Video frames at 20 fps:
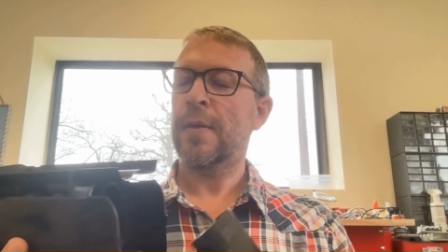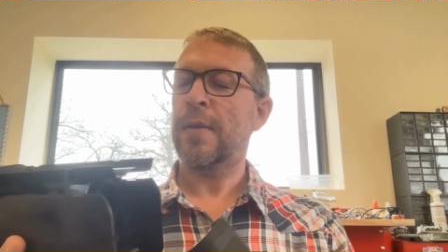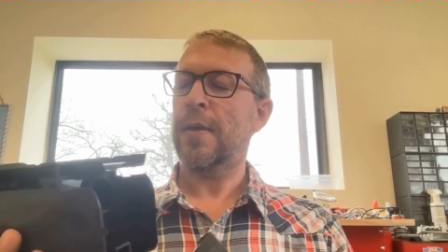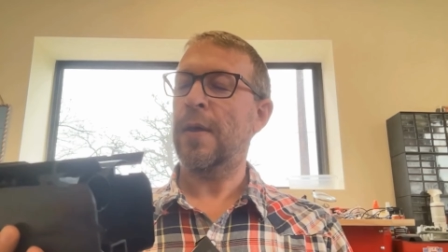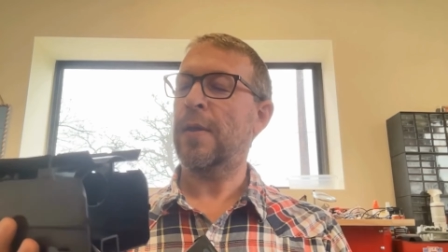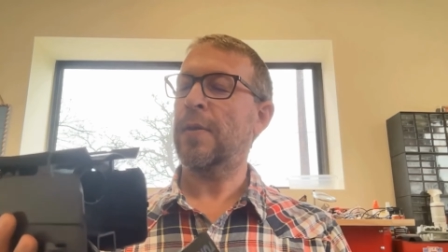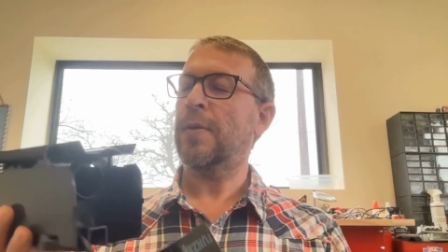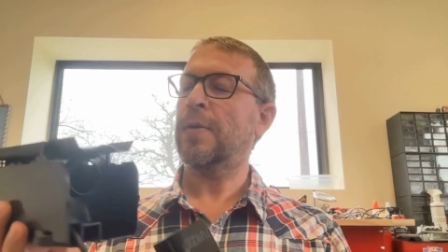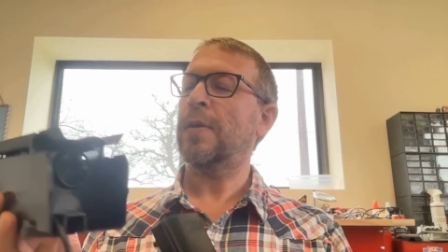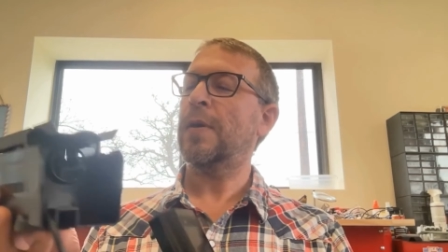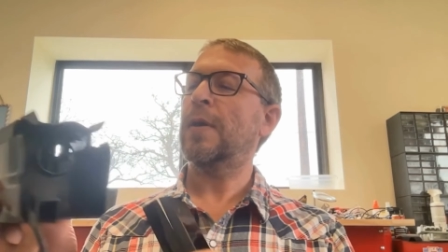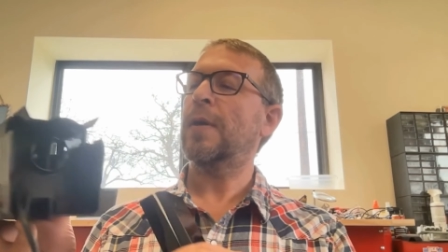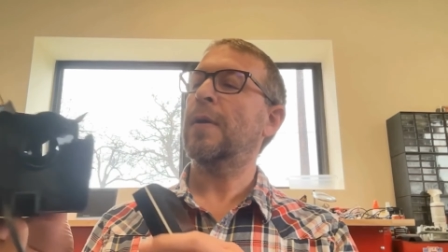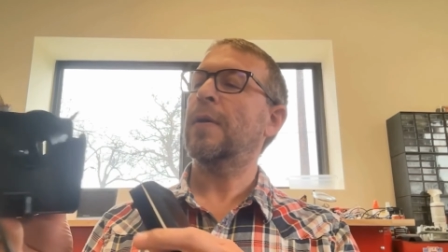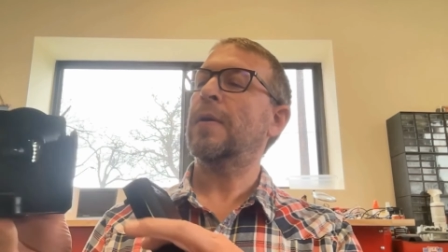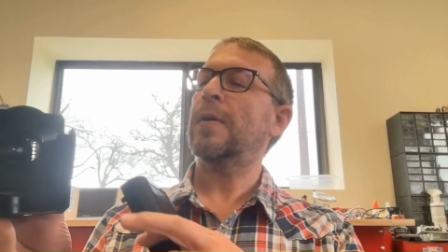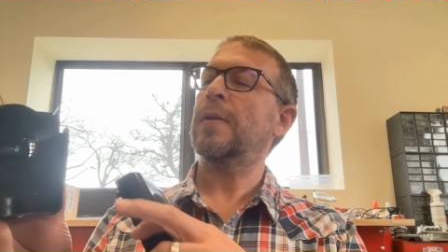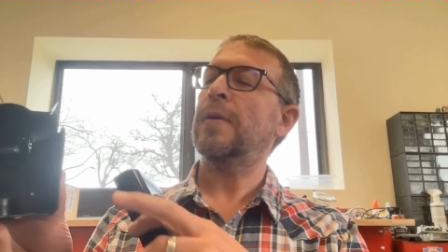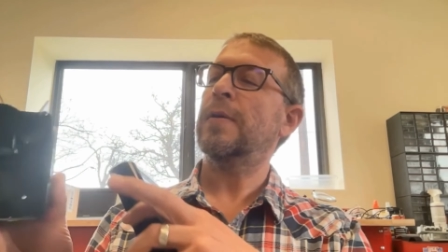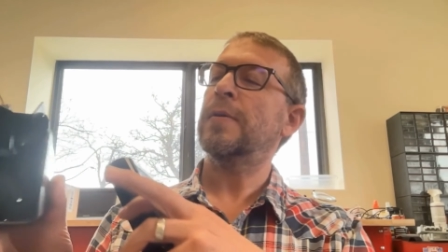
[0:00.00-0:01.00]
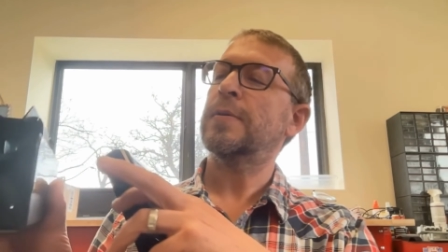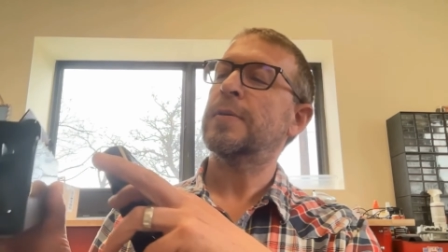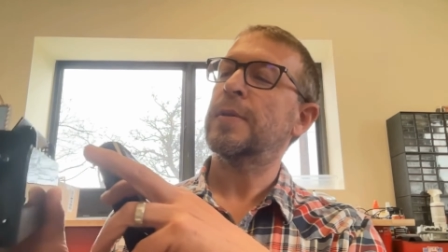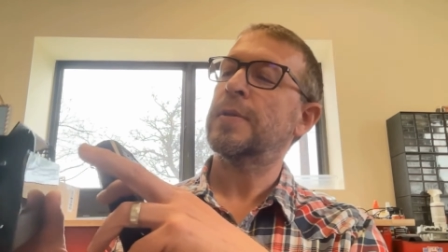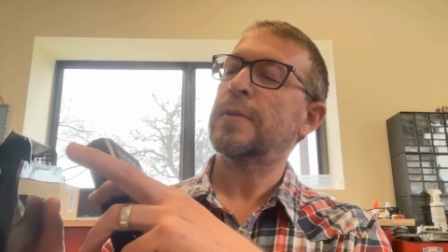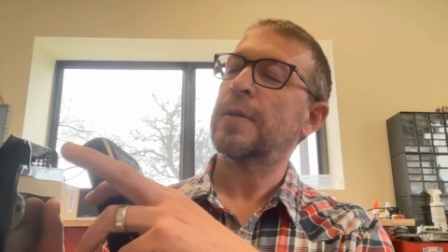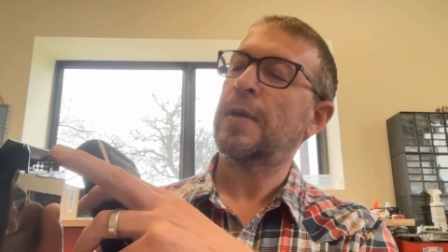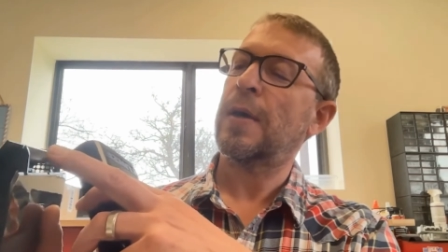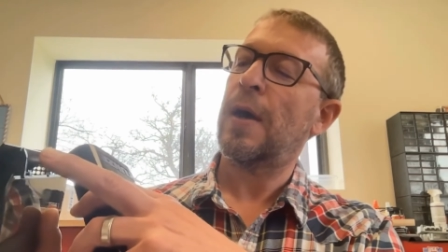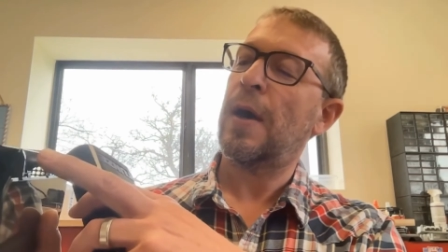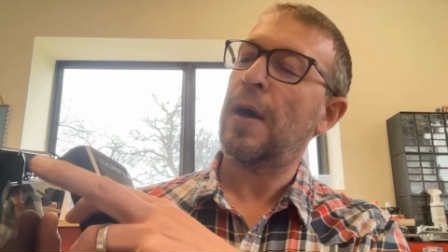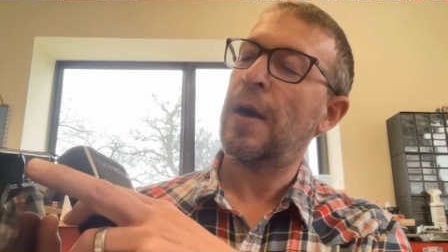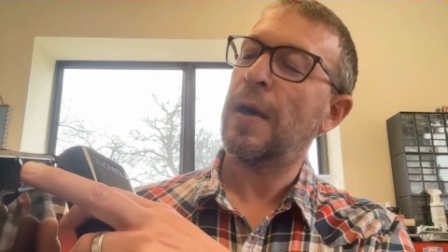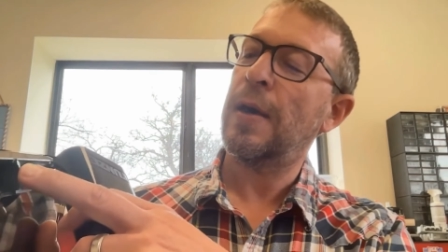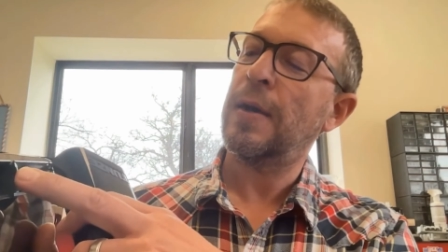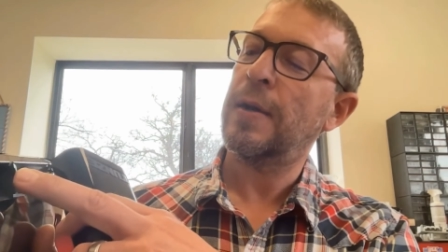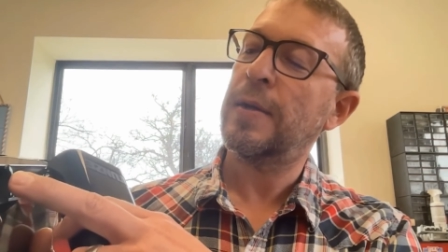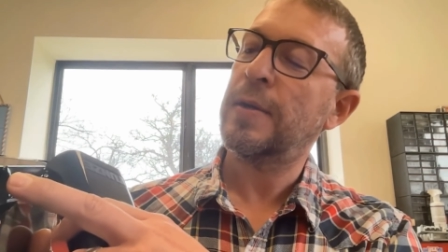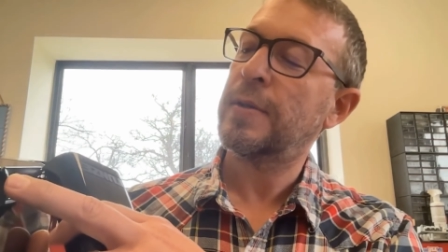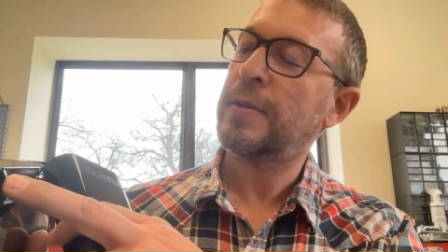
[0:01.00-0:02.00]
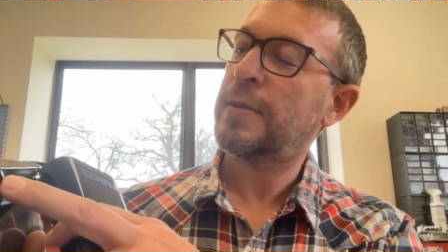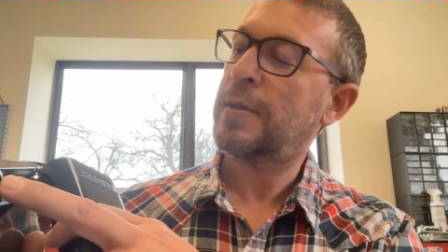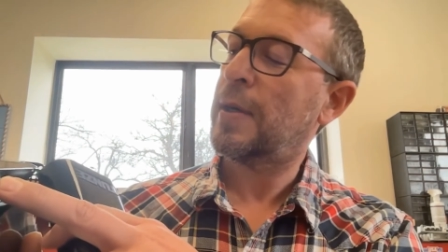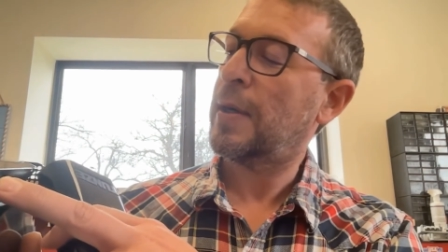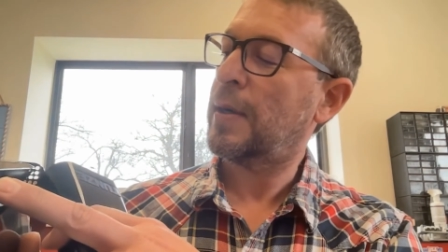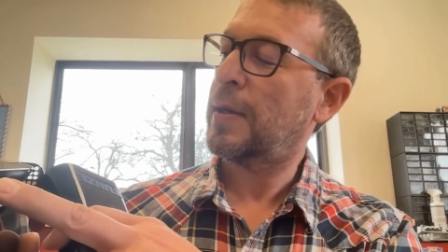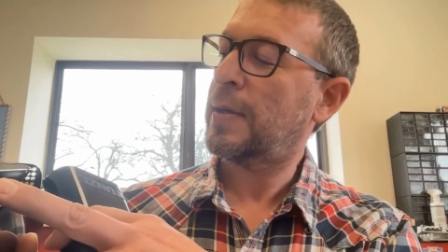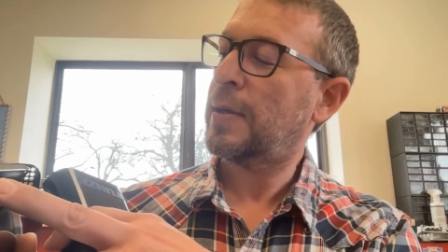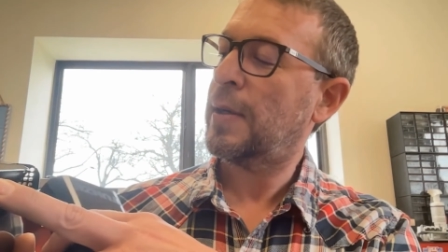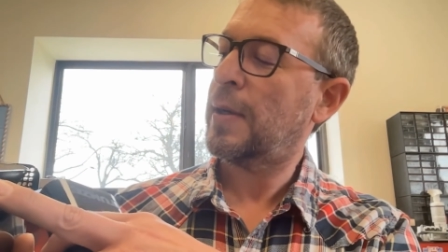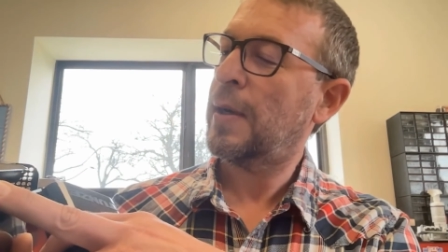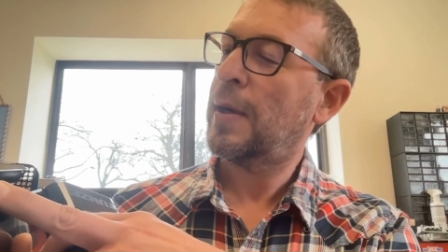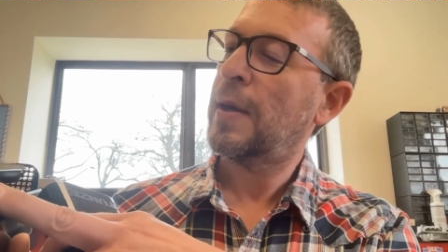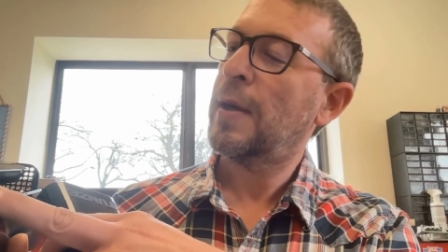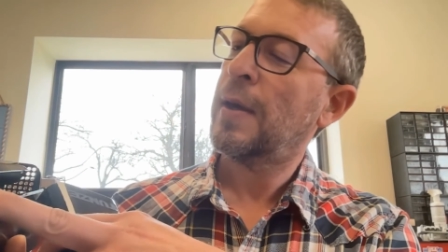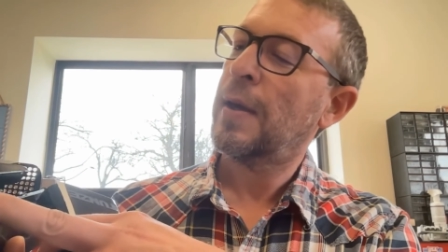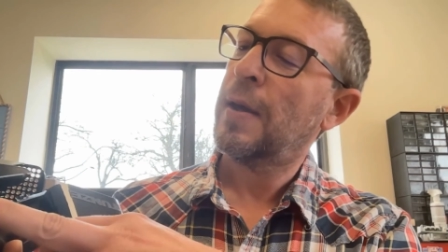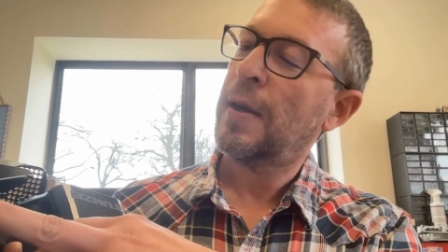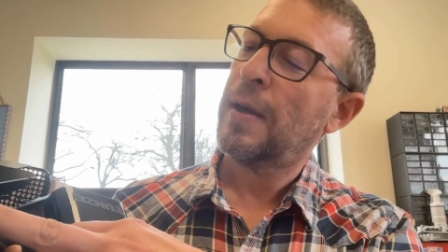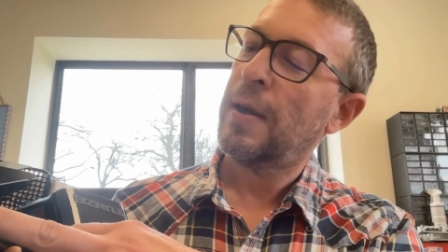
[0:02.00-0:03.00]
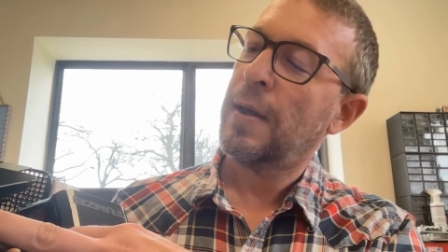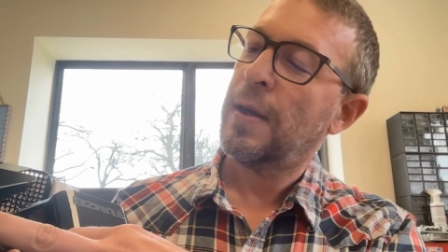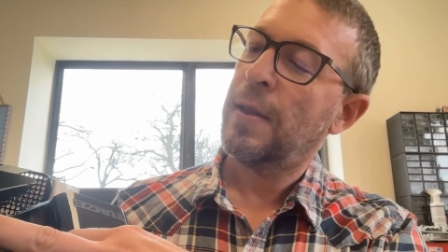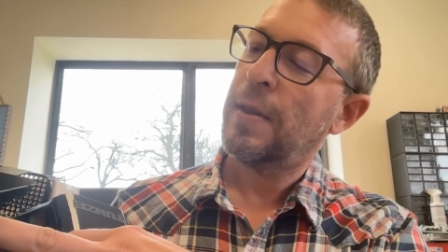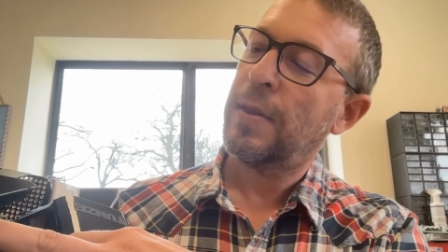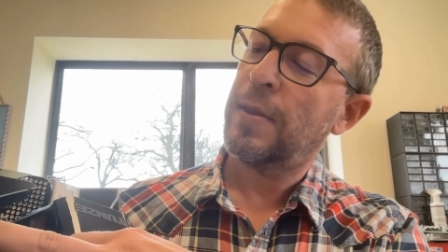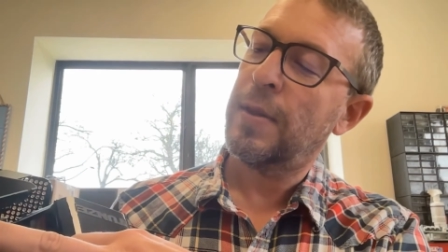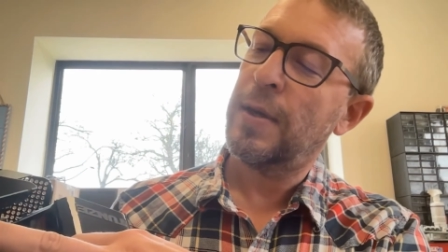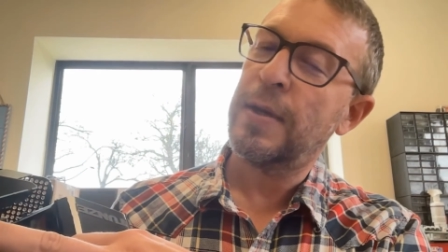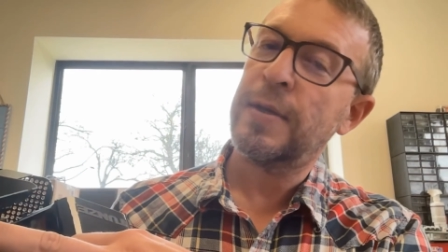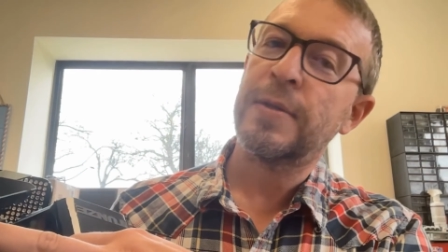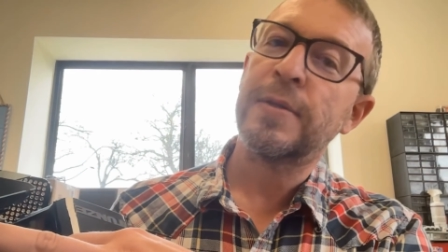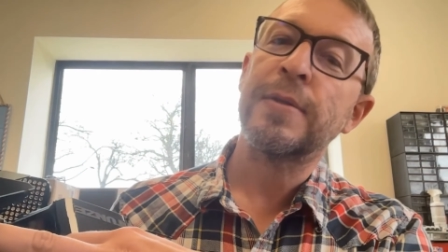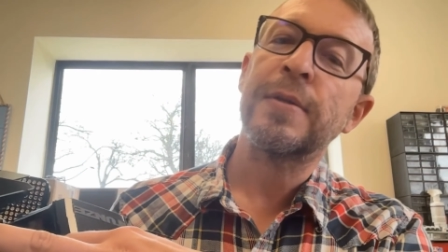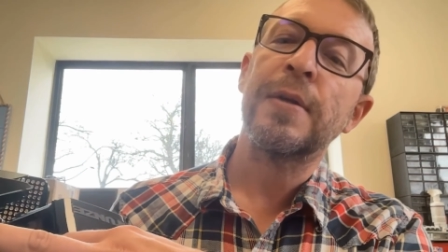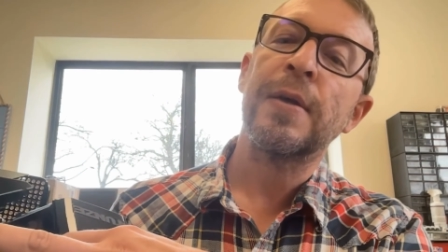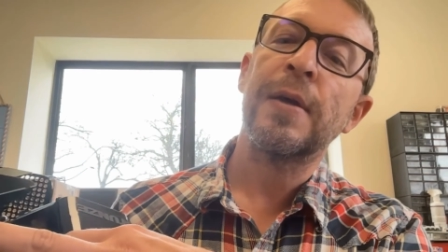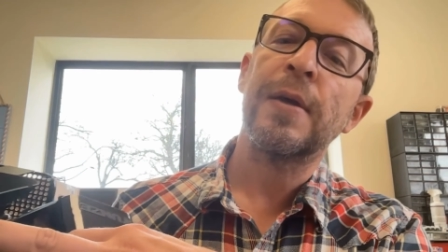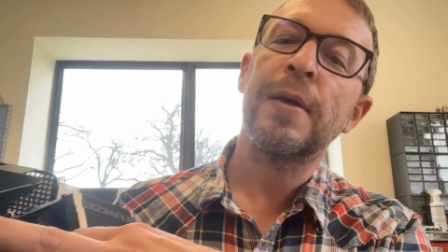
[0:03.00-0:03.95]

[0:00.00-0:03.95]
The other thing you can use as a guide is that this